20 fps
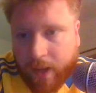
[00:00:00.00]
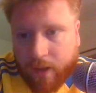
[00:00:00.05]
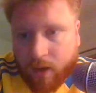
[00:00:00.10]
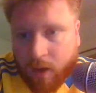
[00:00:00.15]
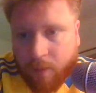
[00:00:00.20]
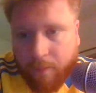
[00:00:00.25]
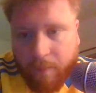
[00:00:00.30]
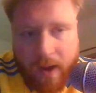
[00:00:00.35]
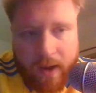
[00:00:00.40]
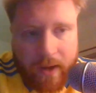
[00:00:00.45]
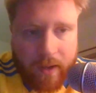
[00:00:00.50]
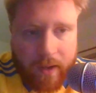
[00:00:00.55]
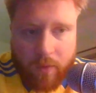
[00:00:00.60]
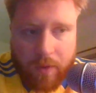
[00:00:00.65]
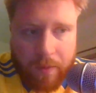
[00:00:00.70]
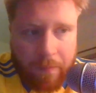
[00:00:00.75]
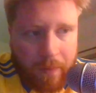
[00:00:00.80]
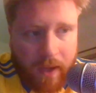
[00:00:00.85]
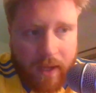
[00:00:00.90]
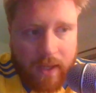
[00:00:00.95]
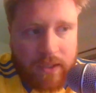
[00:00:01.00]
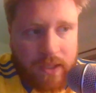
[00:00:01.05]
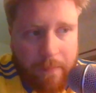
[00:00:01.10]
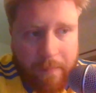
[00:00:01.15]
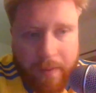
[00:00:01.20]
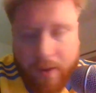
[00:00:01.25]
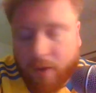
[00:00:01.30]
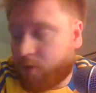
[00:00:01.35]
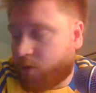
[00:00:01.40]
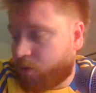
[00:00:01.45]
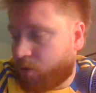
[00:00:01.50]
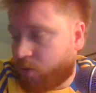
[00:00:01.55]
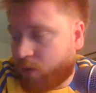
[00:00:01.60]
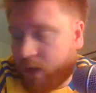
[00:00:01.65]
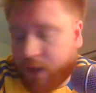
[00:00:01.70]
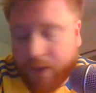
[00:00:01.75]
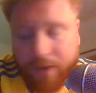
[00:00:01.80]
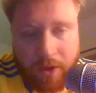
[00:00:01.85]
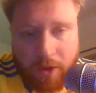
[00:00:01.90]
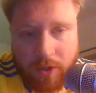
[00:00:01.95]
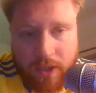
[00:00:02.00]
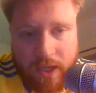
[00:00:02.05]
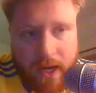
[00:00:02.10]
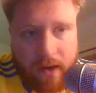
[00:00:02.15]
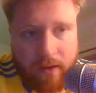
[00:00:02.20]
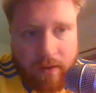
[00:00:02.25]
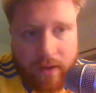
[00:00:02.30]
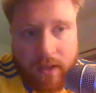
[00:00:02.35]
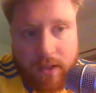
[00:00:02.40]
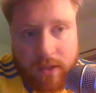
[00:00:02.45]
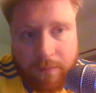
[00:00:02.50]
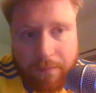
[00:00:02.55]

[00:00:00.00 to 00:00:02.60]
combining with players like Bogle in those areas,